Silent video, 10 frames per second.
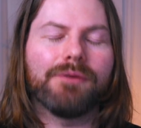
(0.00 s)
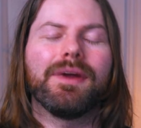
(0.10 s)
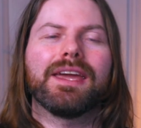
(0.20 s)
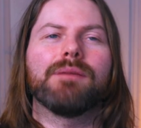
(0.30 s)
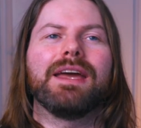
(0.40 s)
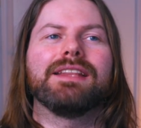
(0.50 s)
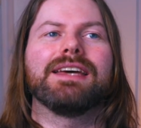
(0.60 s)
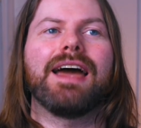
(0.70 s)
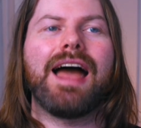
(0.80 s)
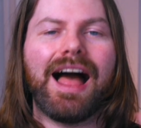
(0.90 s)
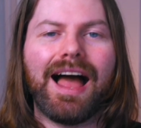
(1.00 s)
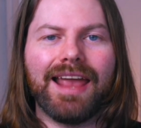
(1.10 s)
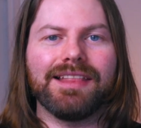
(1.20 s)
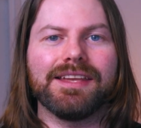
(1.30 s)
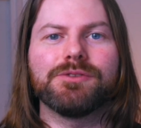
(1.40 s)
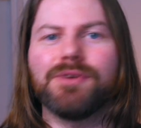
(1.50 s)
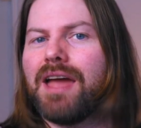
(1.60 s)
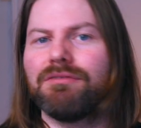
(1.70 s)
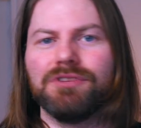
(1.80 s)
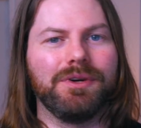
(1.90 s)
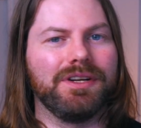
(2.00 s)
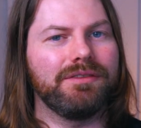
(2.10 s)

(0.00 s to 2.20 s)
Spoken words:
Recommend it highly to everyone.